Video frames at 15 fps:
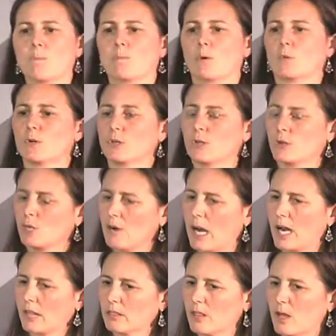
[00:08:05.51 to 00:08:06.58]
But when you're a
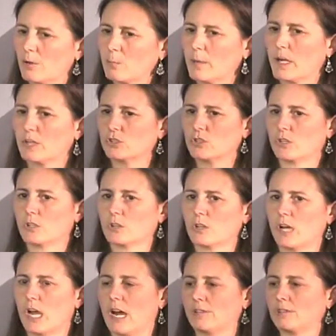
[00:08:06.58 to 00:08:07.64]
chronic lung patient,
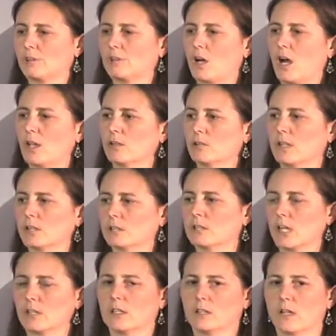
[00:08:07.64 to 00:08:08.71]
you have to tolerate
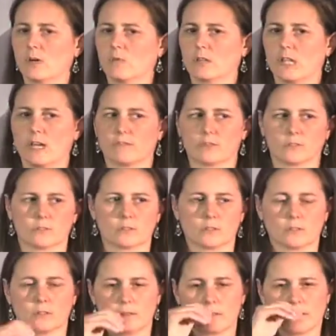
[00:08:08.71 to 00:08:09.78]
slightly lower levels.